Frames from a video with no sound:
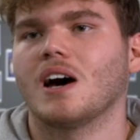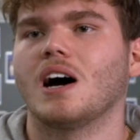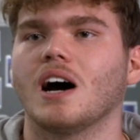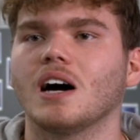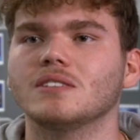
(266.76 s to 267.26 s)

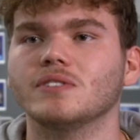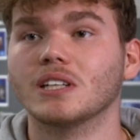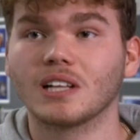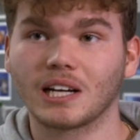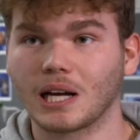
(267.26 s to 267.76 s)
I really
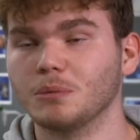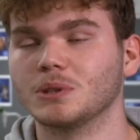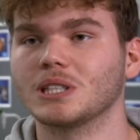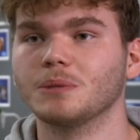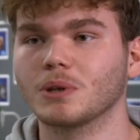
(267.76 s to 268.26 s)
like
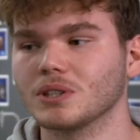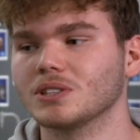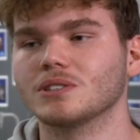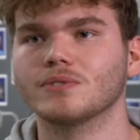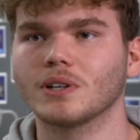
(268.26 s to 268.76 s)
chemistry because it's
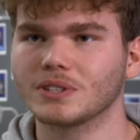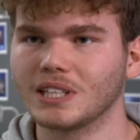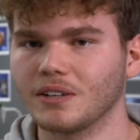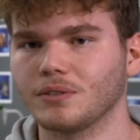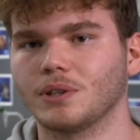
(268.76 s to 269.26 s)
involved in
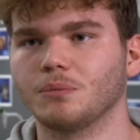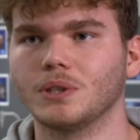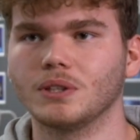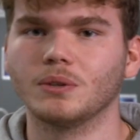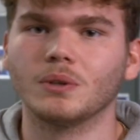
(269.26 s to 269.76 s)
everything we
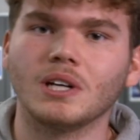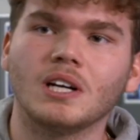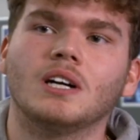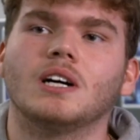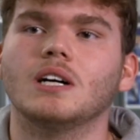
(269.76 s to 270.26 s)
do,
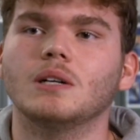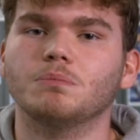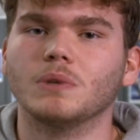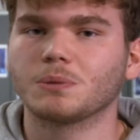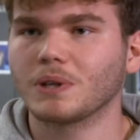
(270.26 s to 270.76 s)

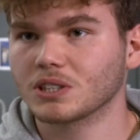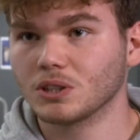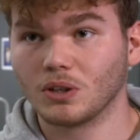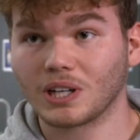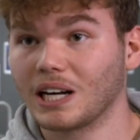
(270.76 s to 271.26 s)
especially
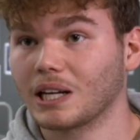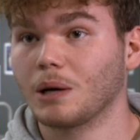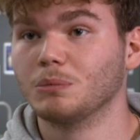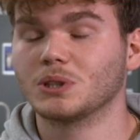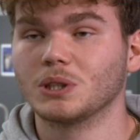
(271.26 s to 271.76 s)
organic
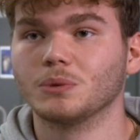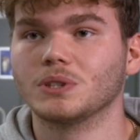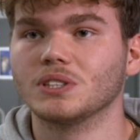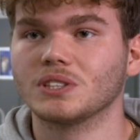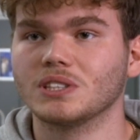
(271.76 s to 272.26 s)
chemistry, which
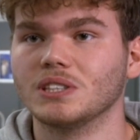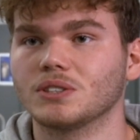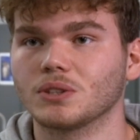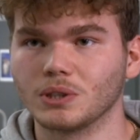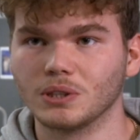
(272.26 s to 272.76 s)
is the
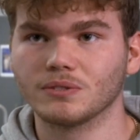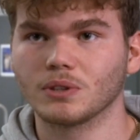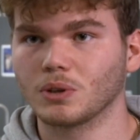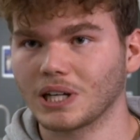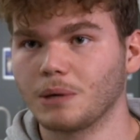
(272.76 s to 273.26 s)
study of
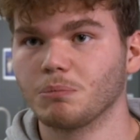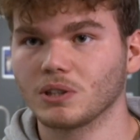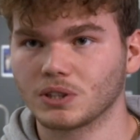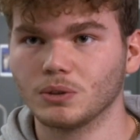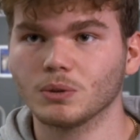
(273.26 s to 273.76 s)
organic
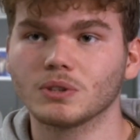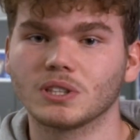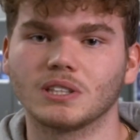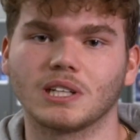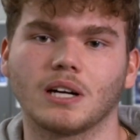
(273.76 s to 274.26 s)
molecules
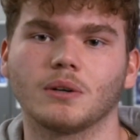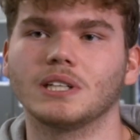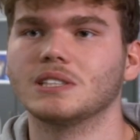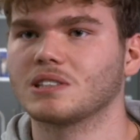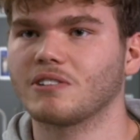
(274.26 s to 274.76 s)
and how they
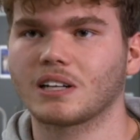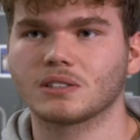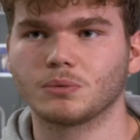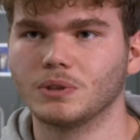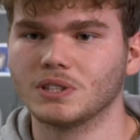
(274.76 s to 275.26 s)
interact
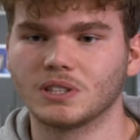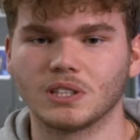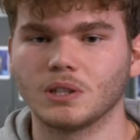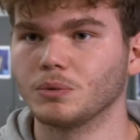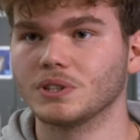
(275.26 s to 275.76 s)
with
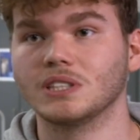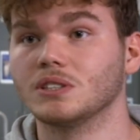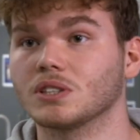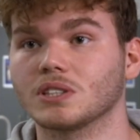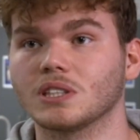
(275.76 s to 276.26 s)
each
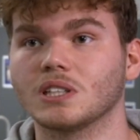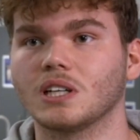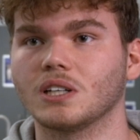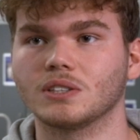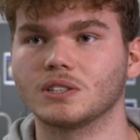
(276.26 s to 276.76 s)
other
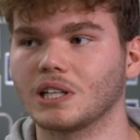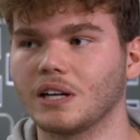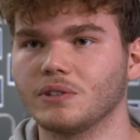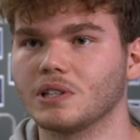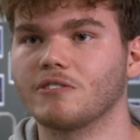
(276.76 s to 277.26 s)
and
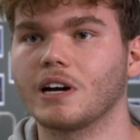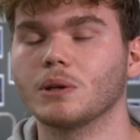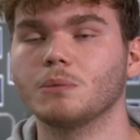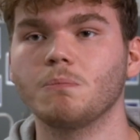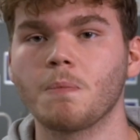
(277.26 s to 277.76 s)
everything around
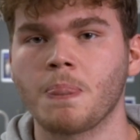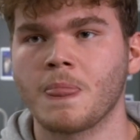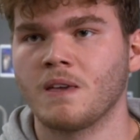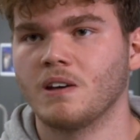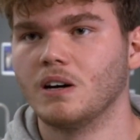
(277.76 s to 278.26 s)

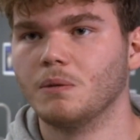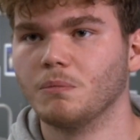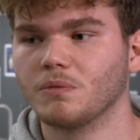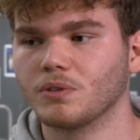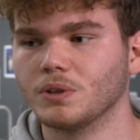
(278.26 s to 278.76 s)
them.
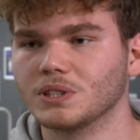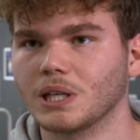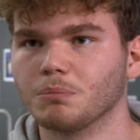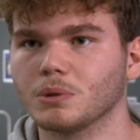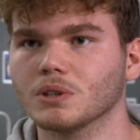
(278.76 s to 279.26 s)
For
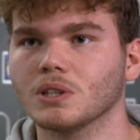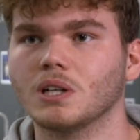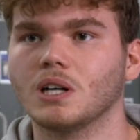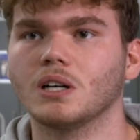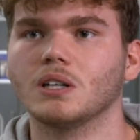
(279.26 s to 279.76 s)
example,
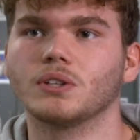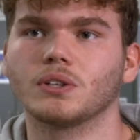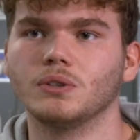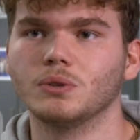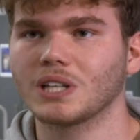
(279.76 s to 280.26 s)
you can
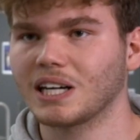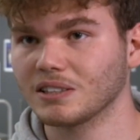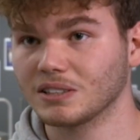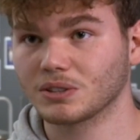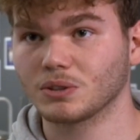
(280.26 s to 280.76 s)
use
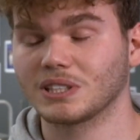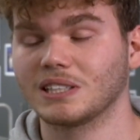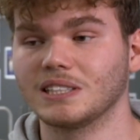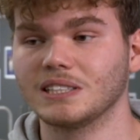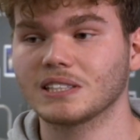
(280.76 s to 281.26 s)
analytical
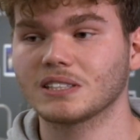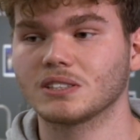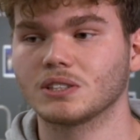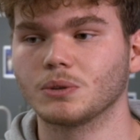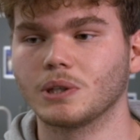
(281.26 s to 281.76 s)
techniques
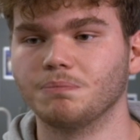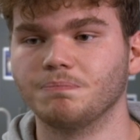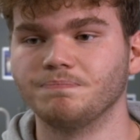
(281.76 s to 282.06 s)
to